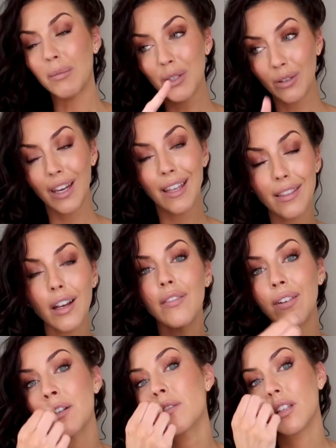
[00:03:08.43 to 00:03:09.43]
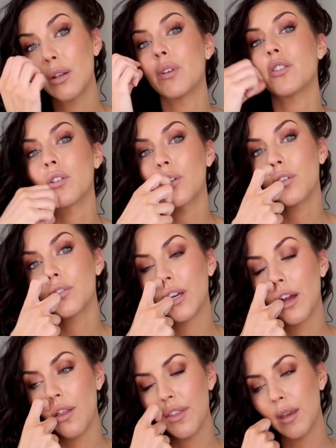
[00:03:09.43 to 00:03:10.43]
you can get there eventually once your curls are
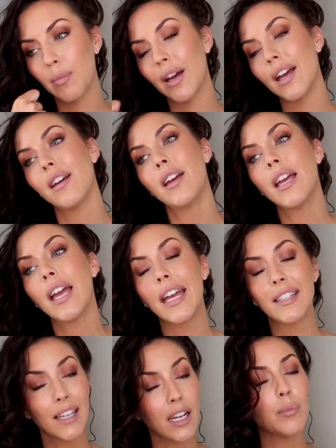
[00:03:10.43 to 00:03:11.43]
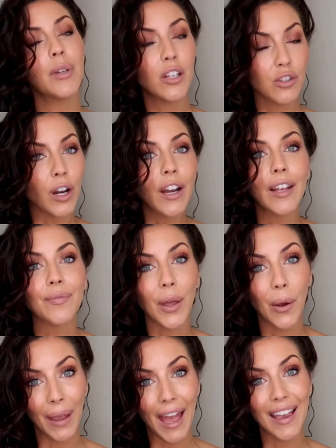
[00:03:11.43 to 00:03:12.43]
healthy, but it's gonna be a journey,
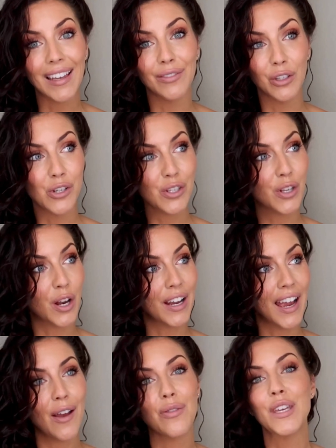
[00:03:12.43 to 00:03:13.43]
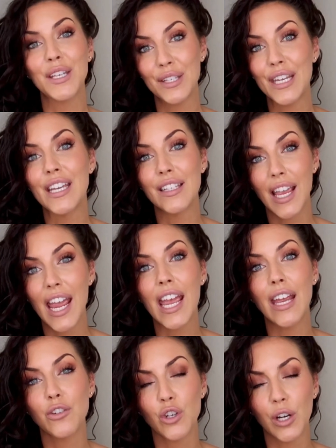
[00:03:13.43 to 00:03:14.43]
okay? If you're just starting out, this is
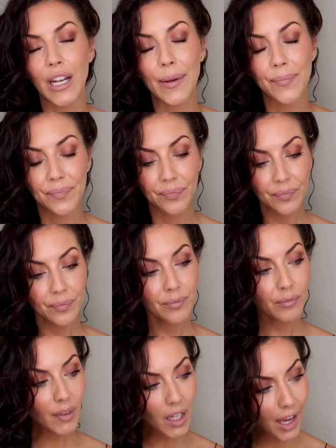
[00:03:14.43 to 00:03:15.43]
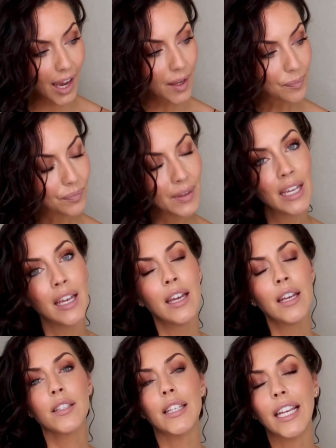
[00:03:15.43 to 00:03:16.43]
a journey. Okay,
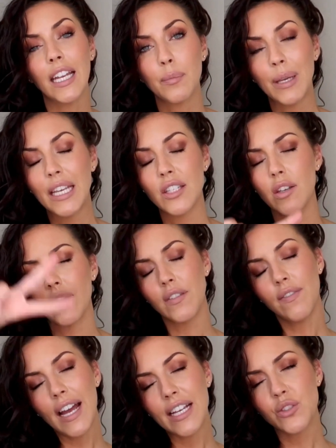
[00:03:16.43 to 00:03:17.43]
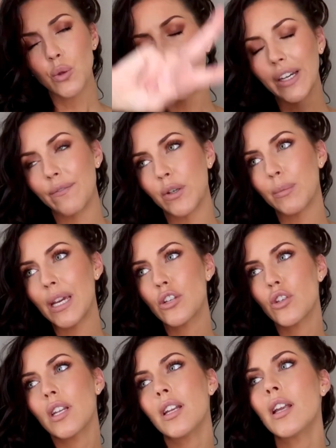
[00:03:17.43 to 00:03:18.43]
second piece of advice or
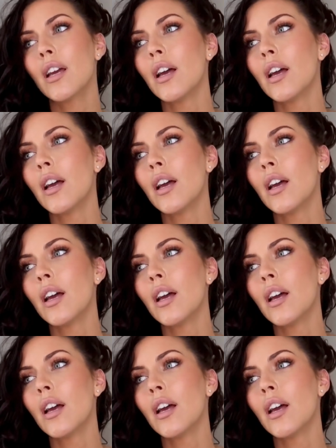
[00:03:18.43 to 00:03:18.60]
information,